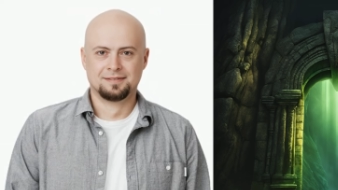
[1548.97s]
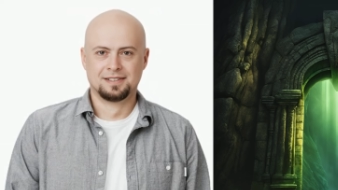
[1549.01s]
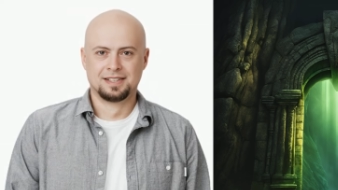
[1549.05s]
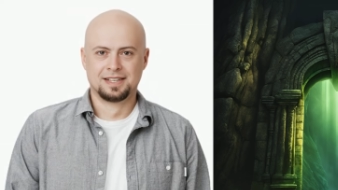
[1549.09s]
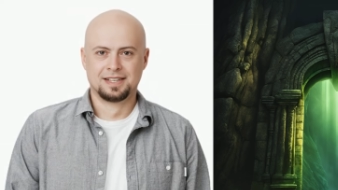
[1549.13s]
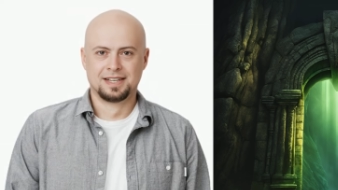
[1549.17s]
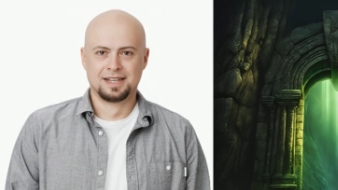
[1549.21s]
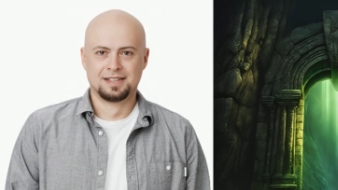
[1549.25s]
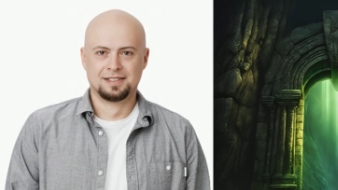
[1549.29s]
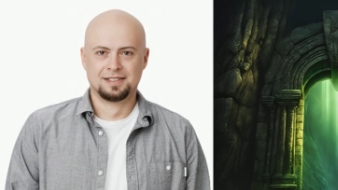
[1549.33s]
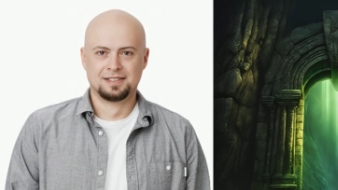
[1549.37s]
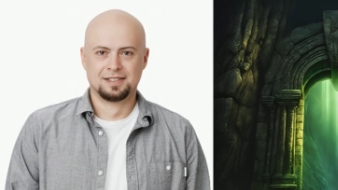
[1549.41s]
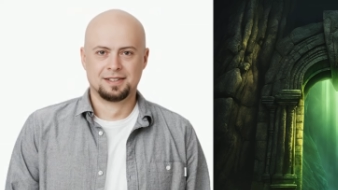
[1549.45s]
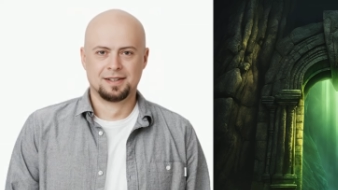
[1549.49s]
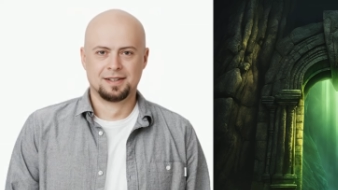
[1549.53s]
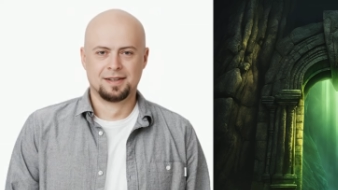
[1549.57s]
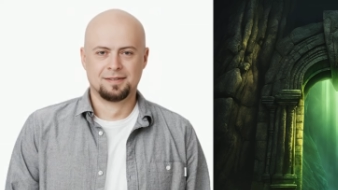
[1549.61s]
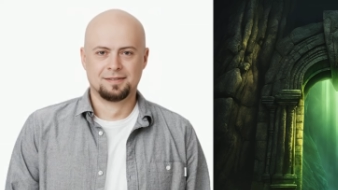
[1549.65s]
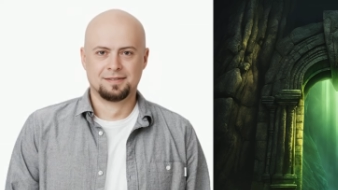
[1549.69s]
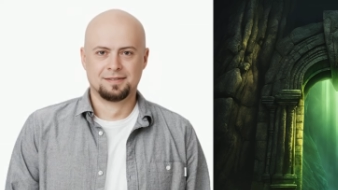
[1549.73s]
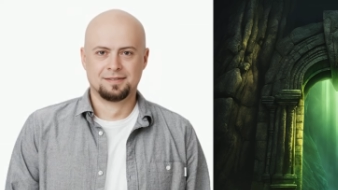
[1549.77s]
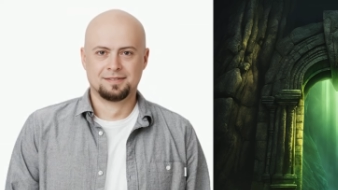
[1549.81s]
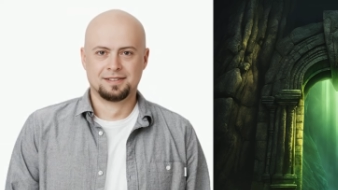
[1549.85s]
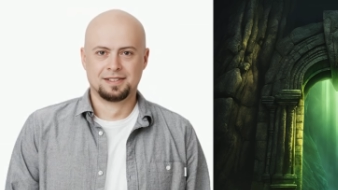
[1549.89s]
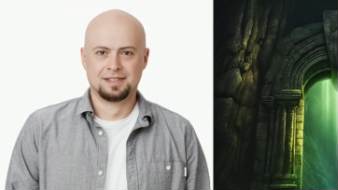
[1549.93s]
Yet,
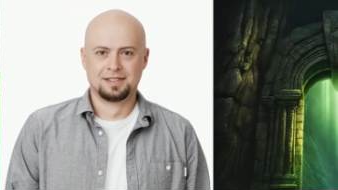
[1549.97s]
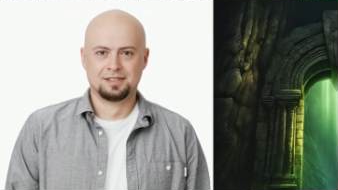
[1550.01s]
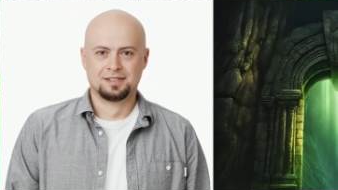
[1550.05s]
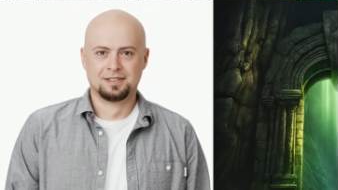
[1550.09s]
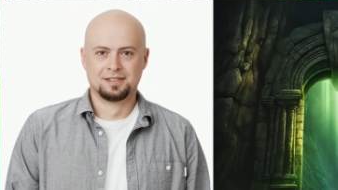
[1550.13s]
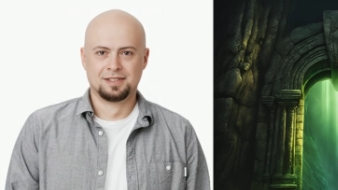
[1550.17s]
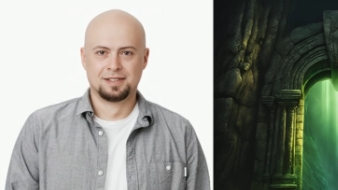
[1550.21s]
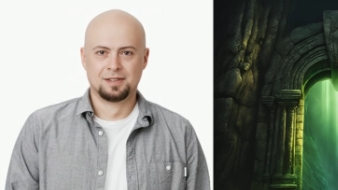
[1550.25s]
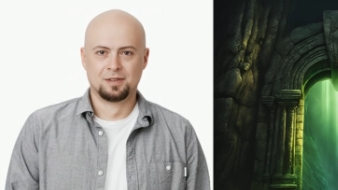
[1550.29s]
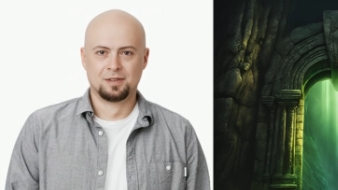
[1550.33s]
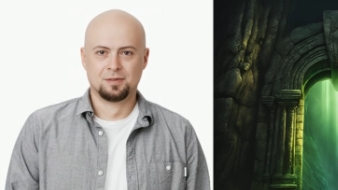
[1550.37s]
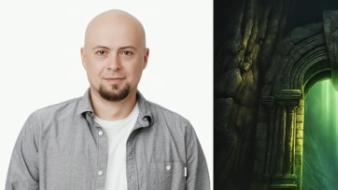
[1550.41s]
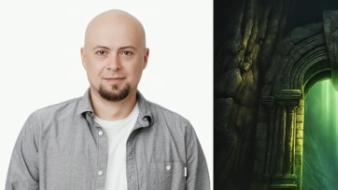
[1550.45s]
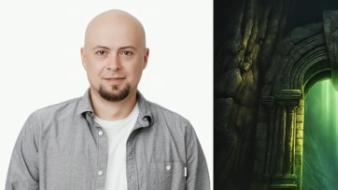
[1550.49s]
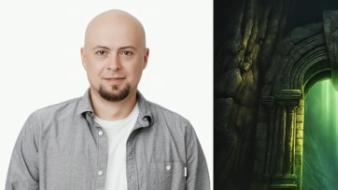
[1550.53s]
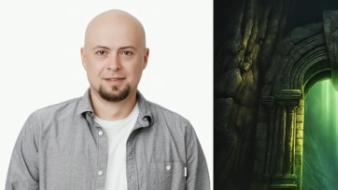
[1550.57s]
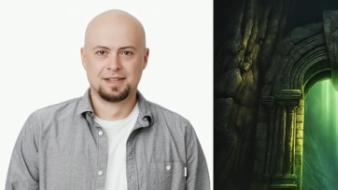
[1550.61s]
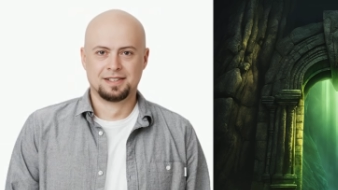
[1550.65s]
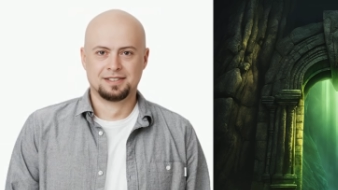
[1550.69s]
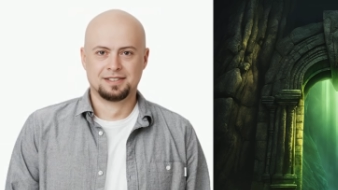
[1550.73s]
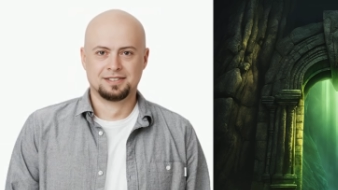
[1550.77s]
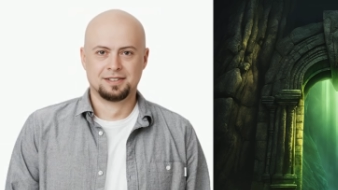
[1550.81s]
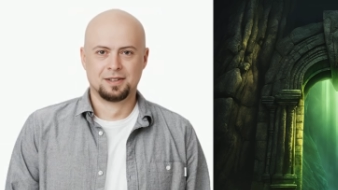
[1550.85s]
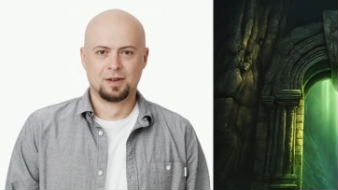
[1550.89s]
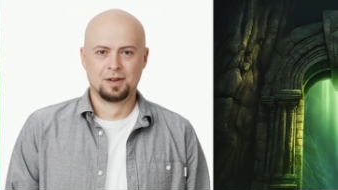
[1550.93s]
the trio
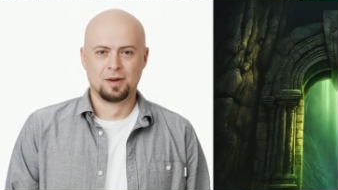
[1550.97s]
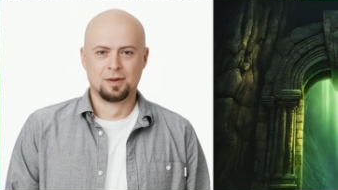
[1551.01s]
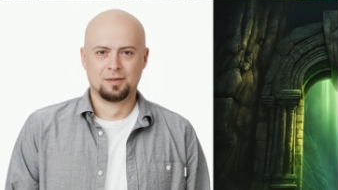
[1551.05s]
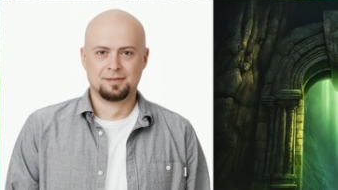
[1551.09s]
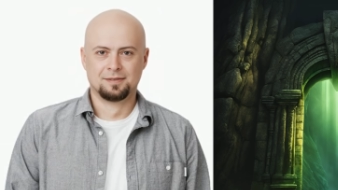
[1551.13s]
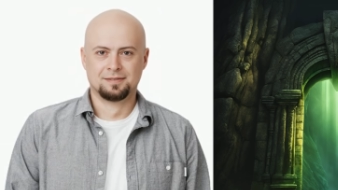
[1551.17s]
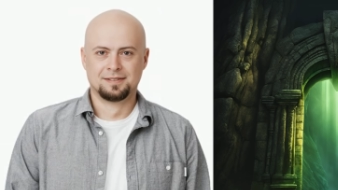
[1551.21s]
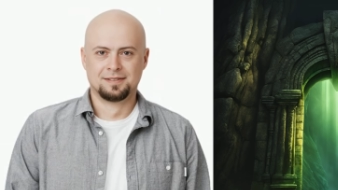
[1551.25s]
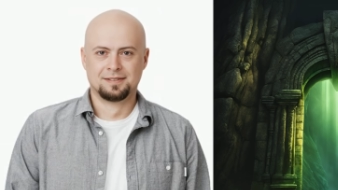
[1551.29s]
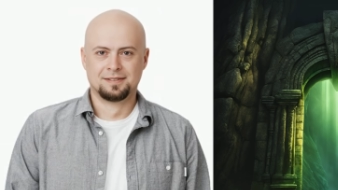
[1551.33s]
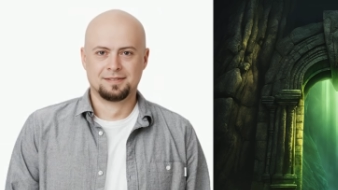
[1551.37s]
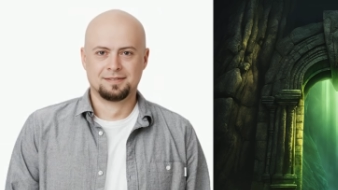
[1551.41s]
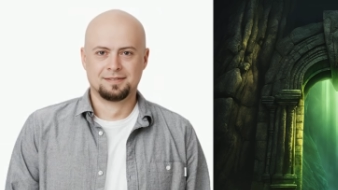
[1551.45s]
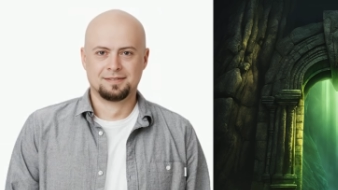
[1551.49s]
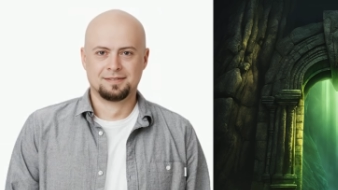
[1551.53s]
pressed on,